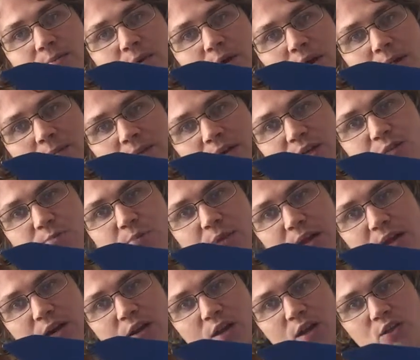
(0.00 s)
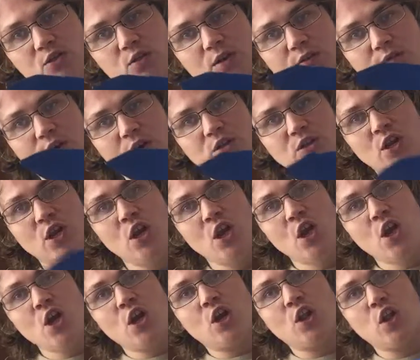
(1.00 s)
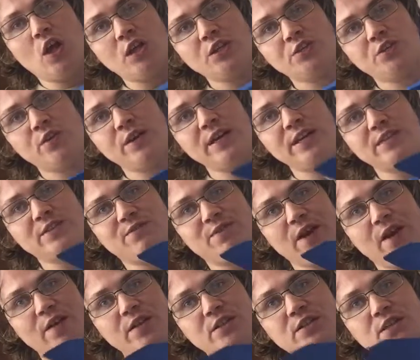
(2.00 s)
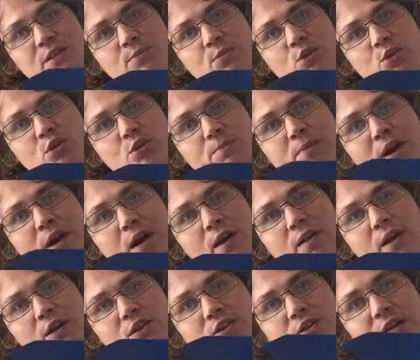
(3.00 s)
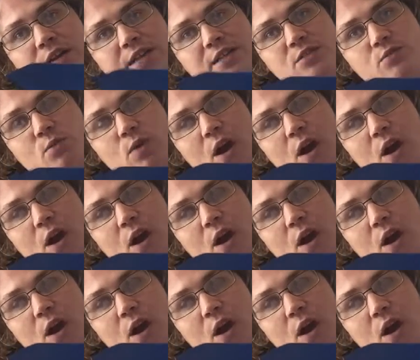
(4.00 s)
but I'm going to explain clustering first. Clustering is very similar to parallel stage